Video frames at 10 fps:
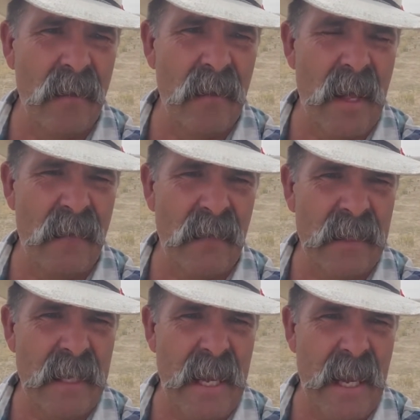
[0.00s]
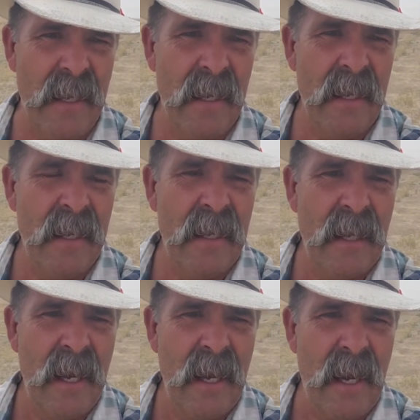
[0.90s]
to that if I can.
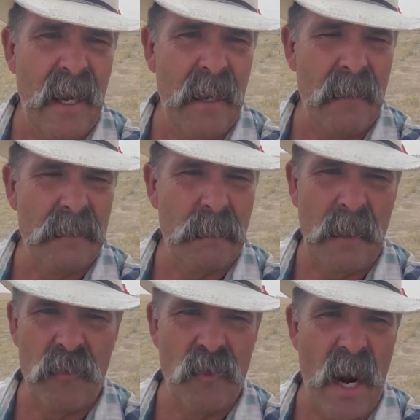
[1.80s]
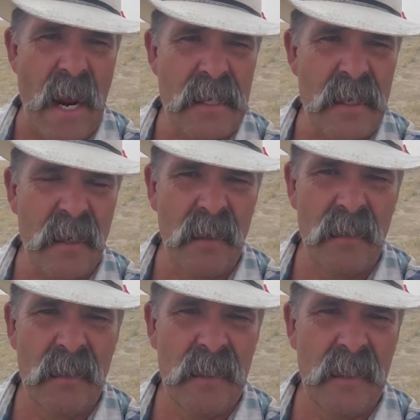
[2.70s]
Uh, it's been a dry year
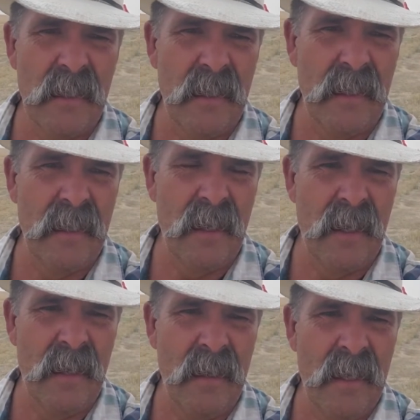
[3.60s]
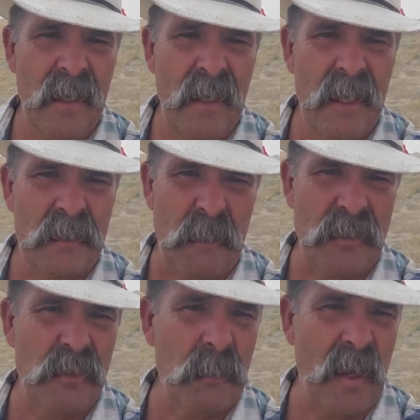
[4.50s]
and uh, it's been super
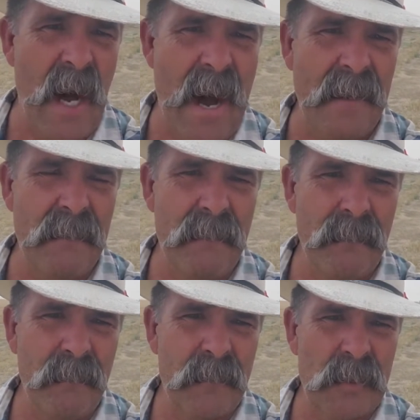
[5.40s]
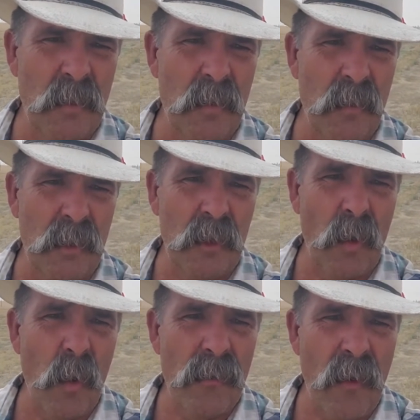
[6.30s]
hot. So the growth
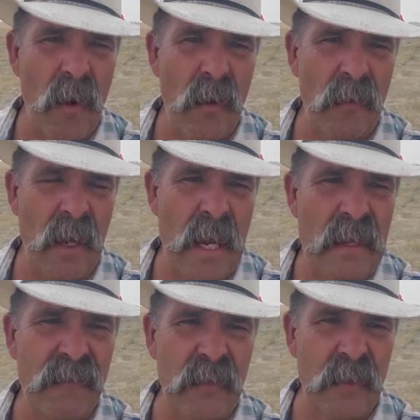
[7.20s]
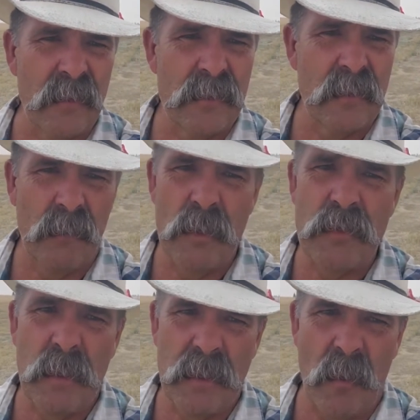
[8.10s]
on hay fields, of which we
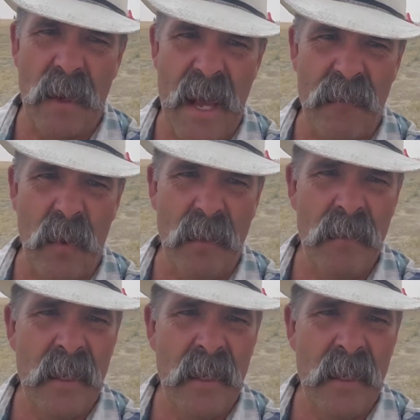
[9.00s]
don't have one,